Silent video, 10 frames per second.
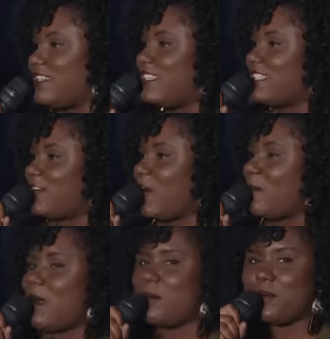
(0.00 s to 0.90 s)
Listen,
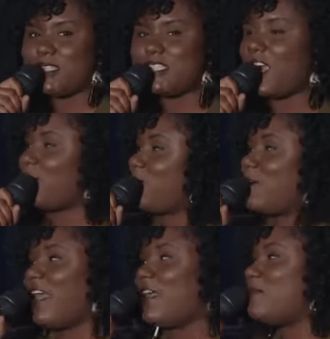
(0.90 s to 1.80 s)
grandmama would say you
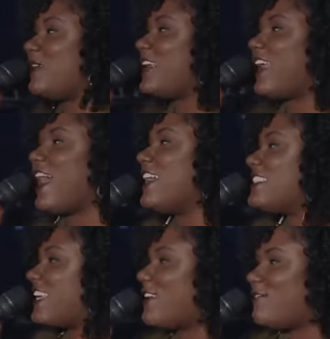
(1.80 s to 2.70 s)
can't beat you God's
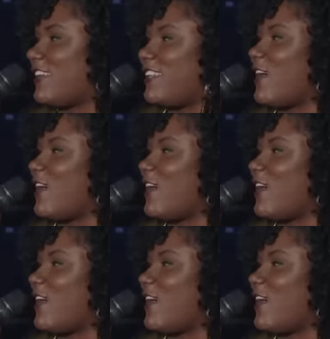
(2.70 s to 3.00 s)
can't giving